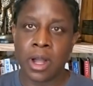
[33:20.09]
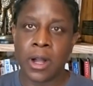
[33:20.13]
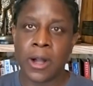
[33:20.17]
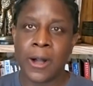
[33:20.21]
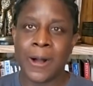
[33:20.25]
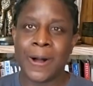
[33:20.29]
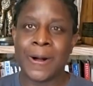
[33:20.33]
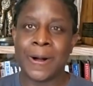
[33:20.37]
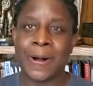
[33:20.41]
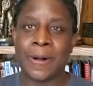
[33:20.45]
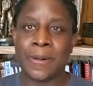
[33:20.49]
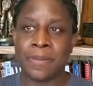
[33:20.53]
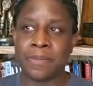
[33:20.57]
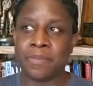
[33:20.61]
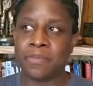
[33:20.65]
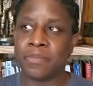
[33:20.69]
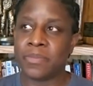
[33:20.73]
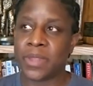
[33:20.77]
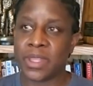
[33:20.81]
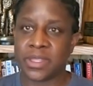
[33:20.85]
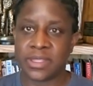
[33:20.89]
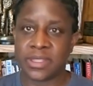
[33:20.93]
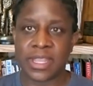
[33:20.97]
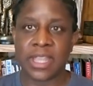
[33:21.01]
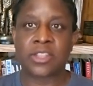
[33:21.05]
Um,
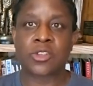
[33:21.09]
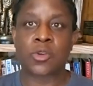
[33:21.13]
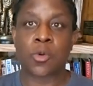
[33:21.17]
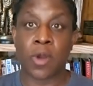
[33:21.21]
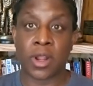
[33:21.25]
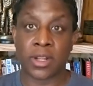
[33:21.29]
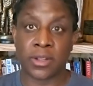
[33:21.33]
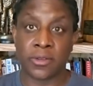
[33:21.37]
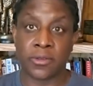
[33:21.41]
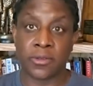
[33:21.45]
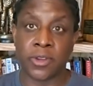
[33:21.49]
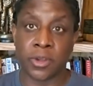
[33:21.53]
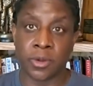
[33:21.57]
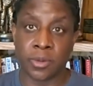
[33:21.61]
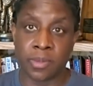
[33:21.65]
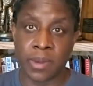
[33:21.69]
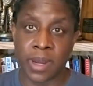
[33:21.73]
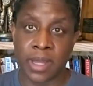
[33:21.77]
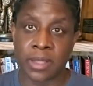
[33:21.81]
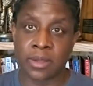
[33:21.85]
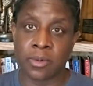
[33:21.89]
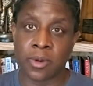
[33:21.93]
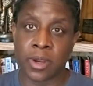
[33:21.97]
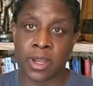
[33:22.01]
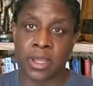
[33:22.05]
it takes quite a few,
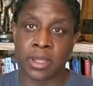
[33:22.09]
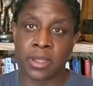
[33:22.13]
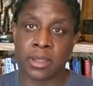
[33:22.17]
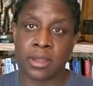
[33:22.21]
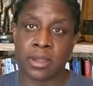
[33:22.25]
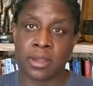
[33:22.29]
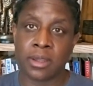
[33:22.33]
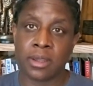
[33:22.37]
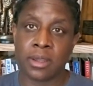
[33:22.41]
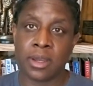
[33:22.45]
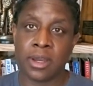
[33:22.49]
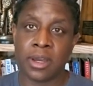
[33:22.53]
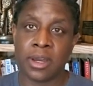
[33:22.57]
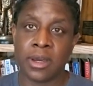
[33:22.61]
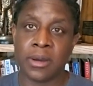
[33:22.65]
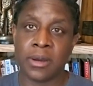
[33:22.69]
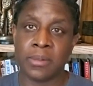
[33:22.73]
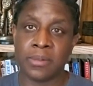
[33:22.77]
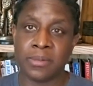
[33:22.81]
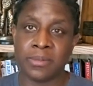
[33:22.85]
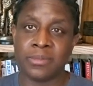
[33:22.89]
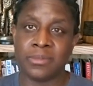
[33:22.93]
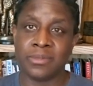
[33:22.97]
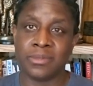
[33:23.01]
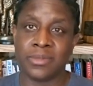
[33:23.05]
by the way.
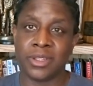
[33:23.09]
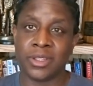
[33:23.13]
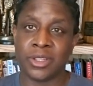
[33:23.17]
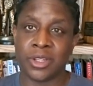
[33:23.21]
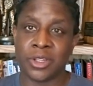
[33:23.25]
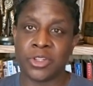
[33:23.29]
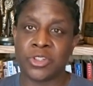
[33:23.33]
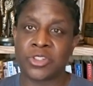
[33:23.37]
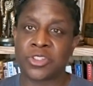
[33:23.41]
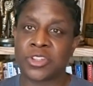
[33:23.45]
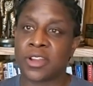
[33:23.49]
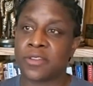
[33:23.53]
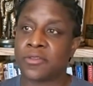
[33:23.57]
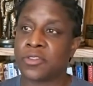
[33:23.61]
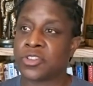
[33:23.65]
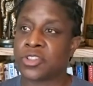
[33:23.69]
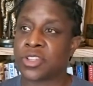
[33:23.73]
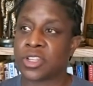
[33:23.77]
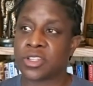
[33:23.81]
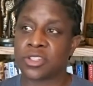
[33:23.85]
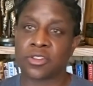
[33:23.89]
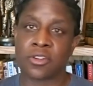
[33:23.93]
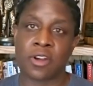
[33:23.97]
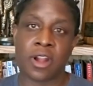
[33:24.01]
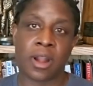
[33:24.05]
Um, you know, you still have your
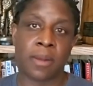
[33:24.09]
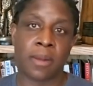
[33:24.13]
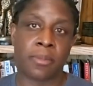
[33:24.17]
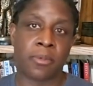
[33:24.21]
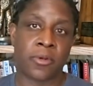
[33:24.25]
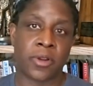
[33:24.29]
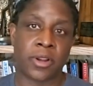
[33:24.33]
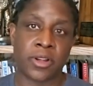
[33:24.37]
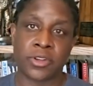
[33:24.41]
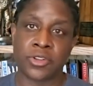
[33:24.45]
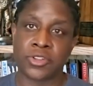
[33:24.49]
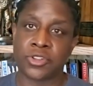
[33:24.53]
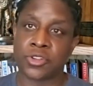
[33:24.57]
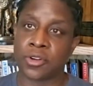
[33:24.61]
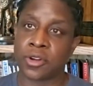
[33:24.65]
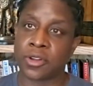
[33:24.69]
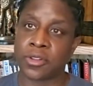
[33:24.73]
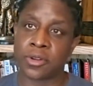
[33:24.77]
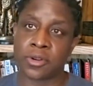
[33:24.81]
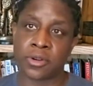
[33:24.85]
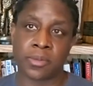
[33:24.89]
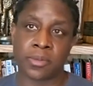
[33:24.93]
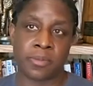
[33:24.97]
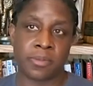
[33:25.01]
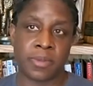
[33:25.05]
sensor operators, your
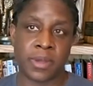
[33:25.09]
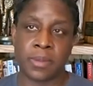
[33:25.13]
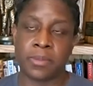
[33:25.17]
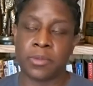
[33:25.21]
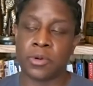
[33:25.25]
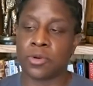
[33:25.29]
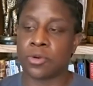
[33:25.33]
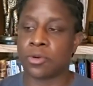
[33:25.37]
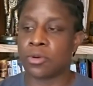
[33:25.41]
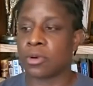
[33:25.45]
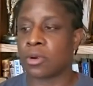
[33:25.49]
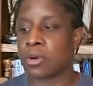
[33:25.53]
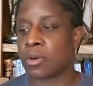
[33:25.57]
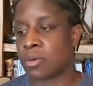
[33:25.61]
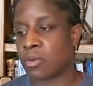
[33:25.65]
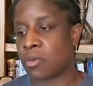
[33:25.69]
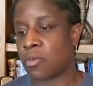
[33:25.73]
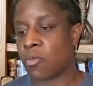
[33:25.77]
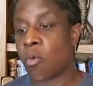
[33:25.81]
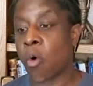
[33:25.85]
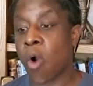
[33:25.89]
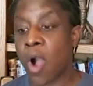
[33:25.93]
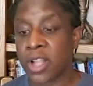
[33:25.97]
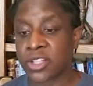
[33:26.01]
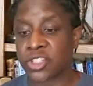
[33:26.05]
other people who are
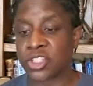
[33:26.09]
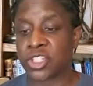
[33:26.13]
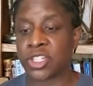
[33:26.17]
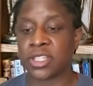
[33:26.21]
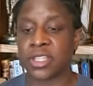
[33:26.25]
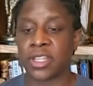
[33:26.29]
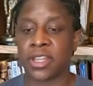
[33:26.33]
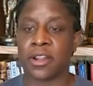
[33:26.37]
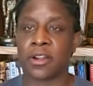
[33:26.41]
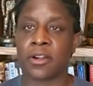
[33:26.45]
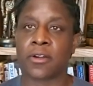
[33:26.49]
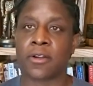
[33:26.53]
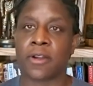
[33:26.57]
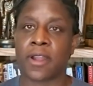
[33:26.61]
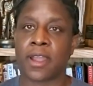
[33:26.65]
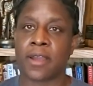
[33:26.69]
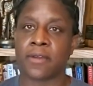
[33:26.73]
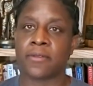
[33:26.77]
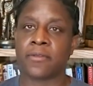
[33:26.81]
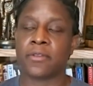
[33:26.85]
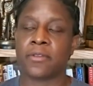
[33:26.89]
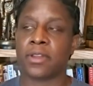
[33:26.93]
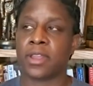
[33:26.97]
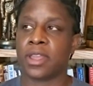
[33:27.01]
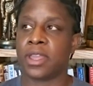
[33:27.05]
watching the
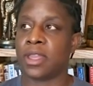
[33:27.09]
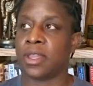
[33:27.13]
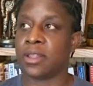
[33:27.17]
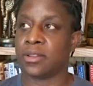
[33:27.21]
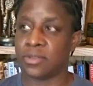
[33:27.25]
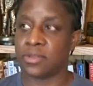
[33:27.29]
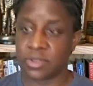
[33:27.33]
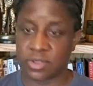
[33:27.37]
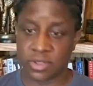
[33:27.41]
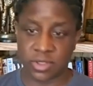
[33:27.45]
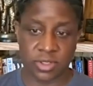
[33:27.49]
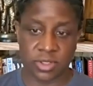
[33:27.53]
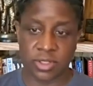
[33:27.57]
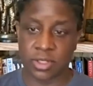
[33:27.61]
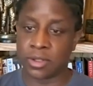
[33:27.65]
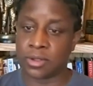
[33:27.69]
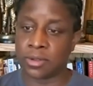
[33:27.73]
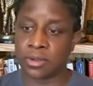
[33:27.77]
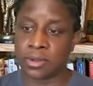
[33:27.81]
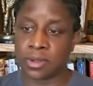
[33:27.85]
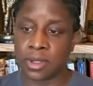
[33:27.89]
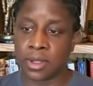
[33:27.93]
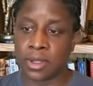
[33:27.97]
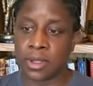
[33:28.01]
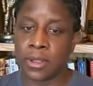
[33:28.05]
aircraft and
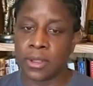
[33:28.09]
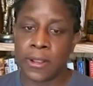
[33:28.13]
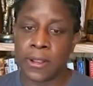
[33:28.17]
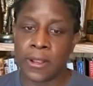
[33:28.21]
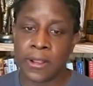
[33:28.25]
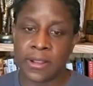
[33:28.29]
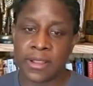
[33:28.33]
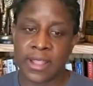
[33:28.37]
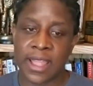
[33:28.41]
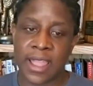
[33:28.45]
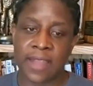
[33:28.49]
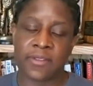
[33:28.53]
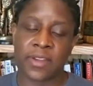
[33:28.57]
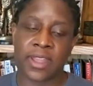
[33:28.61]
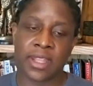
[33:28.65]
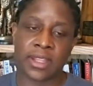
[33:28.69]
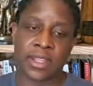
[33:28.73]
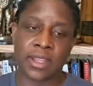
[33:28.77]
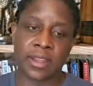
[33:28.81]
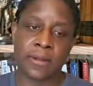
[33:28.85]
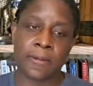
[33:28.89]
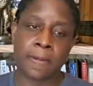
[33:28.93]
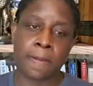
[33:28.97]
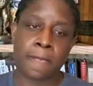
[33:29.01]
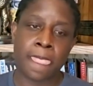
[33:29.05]
still
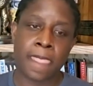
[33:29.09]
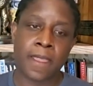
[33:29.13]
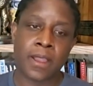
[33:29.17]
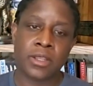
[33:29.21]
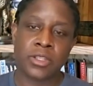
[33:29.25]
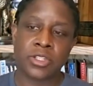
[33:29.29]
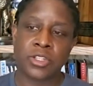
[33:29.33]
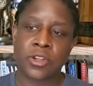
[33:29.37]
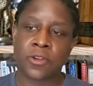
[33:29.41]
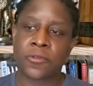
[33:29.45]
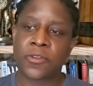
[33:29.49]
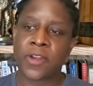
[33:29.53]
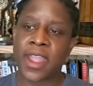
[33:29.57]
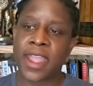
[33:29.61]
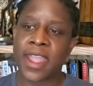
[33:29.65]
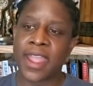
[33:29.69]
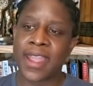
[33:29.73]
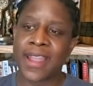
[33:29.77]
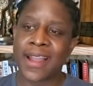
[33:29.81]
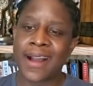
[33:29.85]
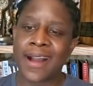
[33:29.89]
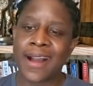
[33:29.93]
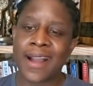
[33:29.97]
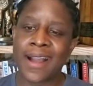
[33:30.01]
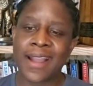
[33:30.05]
navigating it. So for
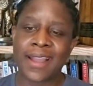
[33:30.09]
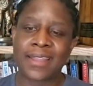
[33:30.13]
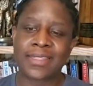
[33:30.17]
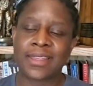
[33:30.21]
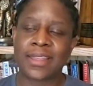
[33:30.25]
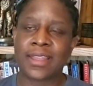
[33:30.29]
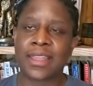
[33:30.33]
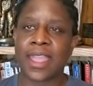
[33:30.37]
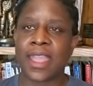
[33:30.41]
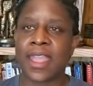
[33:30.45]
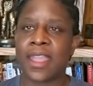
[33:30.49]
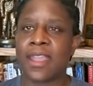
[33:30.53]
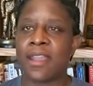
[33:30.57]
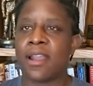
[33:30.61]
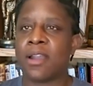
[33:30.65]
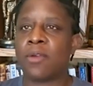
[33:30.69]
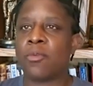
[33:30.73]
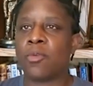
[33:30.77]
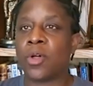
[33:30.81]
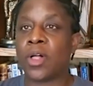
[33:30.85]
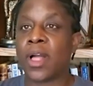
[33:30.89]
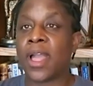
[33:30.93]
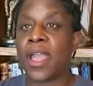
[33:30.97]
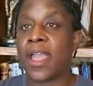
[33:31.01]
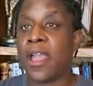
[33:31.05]
AI, I think AI
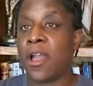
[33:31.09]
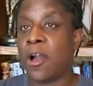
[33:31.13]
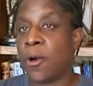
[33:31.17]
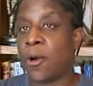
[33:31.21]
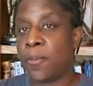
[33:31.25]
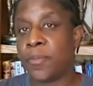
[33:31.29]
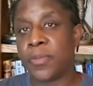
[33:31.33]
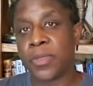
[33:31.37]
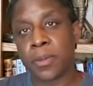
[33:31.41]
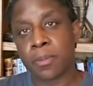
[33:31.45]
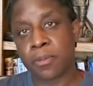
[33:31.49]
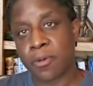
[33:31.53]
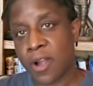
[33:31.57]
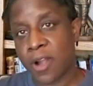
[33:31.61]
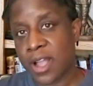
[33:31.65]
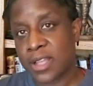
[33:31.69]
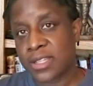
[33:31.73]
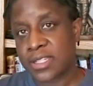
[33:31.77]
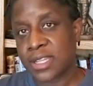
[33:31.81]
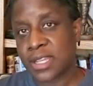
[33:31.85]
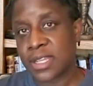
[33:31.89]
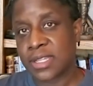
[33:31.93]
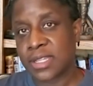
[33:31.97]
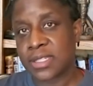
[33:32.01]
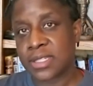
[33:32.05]
will help the
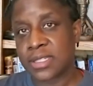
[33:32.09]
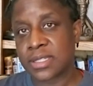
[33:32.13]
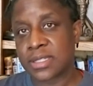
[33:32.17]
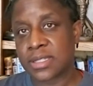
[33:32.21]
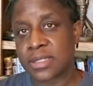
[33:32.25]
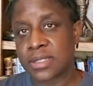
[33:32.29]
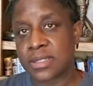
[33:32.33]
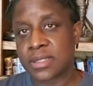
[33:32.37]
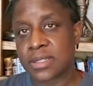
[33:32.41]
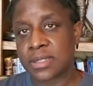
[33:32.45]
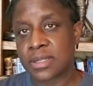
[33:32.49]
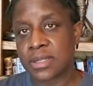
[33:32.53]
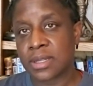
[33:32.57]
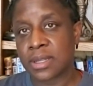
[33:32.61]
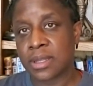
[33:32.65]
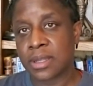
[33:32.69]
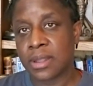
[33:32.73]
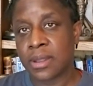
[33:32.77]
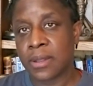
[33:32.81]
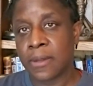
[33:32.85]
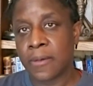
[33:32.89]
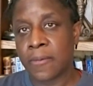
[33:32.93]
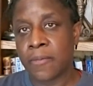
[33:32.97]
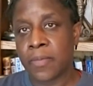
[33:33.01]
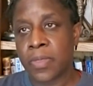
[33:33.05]
process,
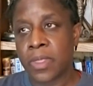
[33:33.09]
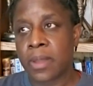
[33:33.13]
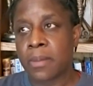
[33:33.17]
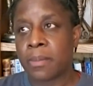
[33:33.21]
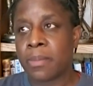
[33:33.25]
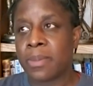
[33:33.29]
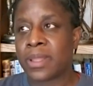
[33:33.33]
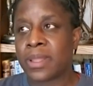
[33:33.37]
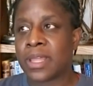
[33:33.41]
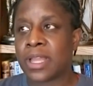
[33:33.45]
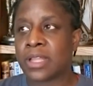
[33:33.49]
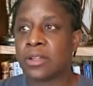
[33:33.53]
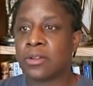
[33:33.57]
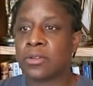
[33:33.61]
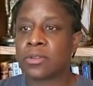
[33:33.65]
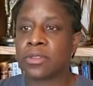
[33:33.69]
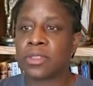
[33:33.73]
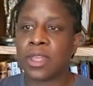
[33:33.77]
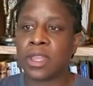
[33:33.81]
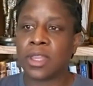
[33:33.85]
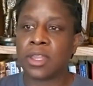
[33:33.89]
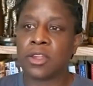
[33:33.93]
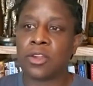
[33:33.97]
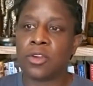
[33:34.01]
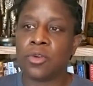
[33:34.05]
but I don't
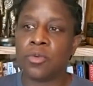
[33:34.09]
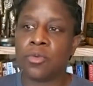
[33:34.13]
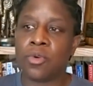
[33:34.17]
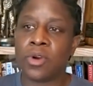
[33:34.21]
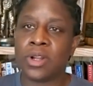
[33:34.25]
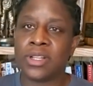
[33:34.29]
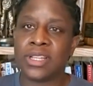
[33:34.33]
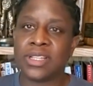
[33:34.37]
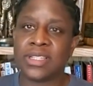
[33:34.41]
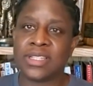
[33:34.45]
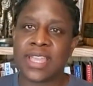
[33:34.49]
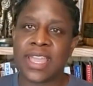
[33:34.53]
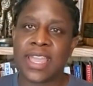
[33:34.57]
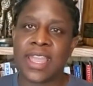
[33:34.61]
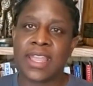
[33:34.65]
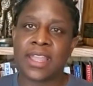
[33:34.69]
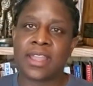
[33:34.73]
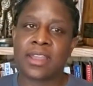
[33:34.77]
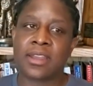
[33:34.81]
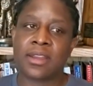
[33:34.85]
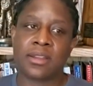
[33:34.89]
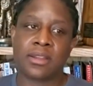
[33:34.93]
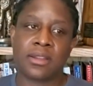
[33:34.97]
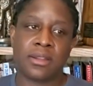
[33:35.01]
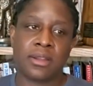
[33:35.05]
think you want to
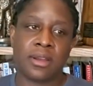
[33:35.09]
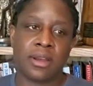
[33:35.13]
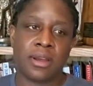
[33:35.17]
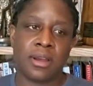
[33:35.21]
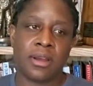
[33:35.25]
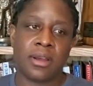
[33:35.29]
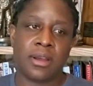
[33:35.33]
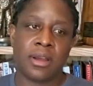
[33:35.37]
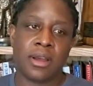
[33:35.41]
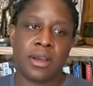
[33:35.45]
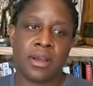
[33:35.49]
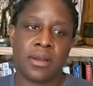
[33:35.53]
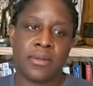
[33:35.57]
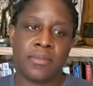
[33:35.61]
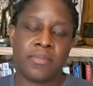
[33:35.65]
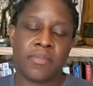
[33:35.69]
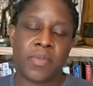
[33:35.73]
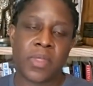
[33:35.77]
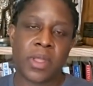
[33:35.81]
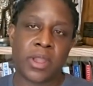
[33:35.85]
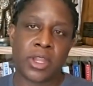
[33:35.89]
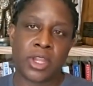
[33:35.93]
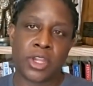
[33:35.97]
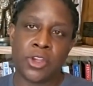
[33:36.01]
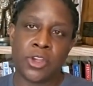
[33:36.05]
take
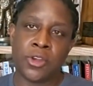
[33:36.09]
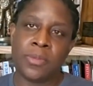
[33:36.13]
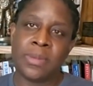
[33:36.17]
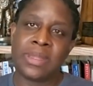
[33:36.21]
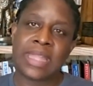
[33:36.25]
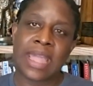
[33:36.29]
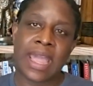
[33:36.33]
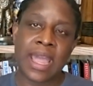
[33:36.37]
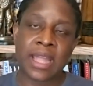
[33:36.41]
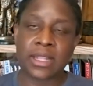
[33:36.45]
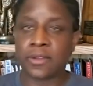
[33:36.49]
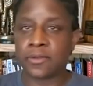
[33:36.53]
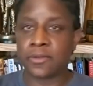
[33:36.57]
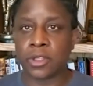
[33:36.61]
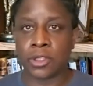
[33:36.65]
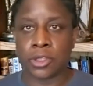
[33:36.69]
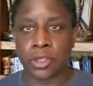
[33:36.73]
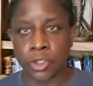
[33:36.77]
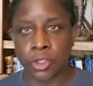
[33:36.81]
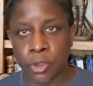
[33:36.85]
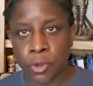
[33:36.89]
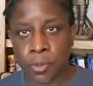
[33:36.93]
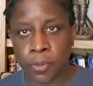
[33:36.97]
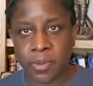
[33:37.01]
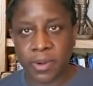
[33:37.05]
a human out of the
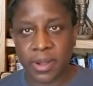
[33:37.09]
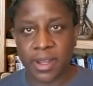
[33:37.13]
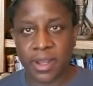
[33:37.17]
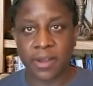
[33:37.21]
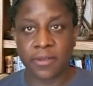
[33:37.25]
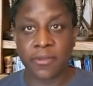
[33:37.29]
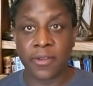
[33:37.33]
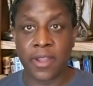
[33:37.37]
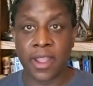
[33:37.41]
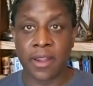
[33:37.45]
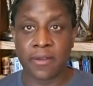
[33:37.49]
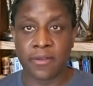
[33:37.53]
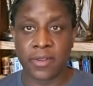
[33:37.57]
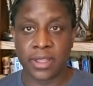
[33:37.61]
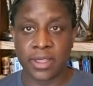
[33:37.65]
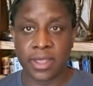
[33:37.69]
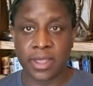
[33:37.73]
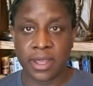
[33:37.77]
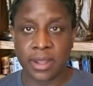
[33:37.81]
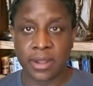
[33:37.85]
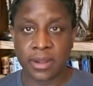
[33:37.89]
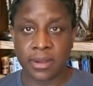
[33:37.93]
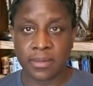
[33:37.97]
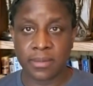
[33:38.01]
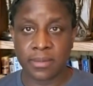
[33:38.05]
loop of
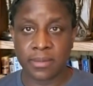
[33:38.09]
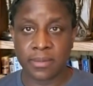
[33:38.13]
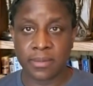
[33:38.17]
everything